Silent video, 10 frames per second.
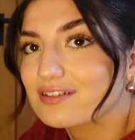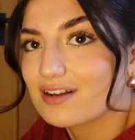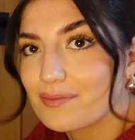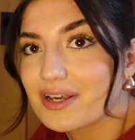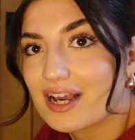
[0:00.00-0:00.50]

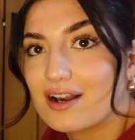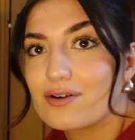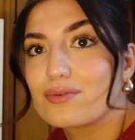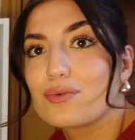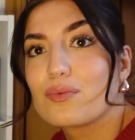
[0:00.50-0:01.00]
coming
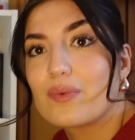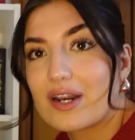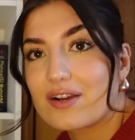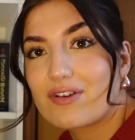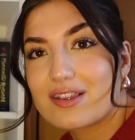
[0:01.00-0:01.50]
out when
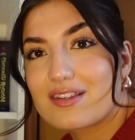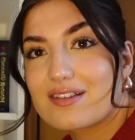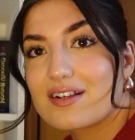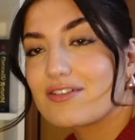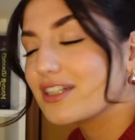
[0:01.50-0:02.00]
I read the
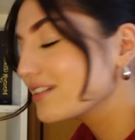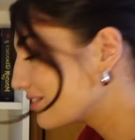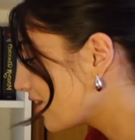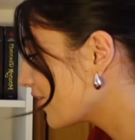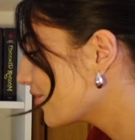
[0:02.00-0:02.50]
series,
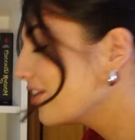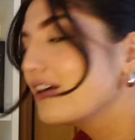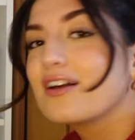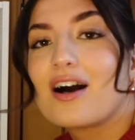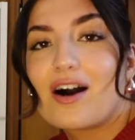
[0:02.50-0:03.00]
so I
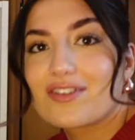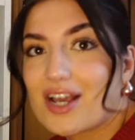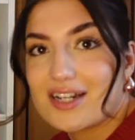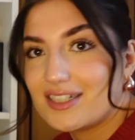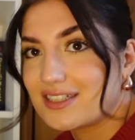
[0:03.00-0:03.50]
was like,
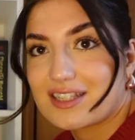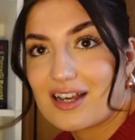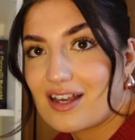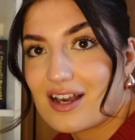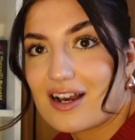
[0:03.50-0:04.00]
I need
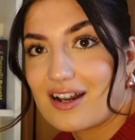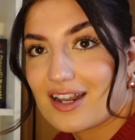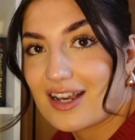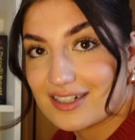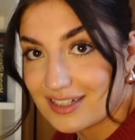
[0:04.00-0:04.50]

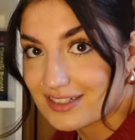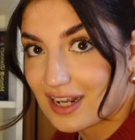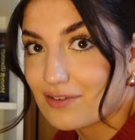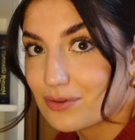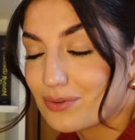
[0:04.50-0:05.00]
to
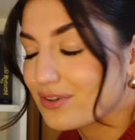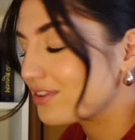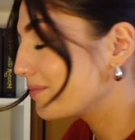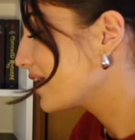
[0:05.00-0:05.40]
have all of them in